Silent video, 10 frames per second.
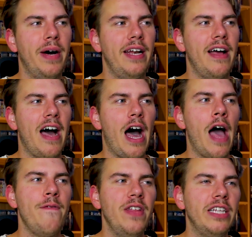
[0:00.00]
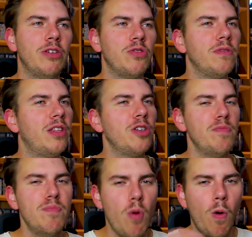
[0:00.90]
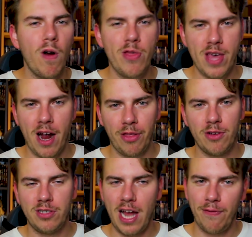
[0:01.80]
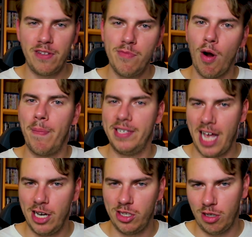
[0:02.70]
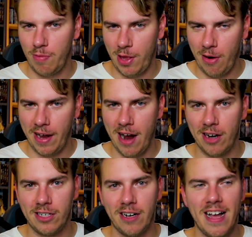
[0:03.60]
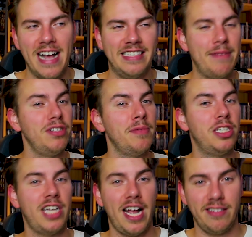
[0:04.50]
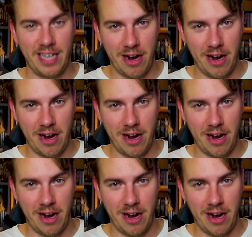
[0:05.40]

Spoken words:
but I feel like there's more there. There's definitely more potential with her character. Same with Gemma Chan's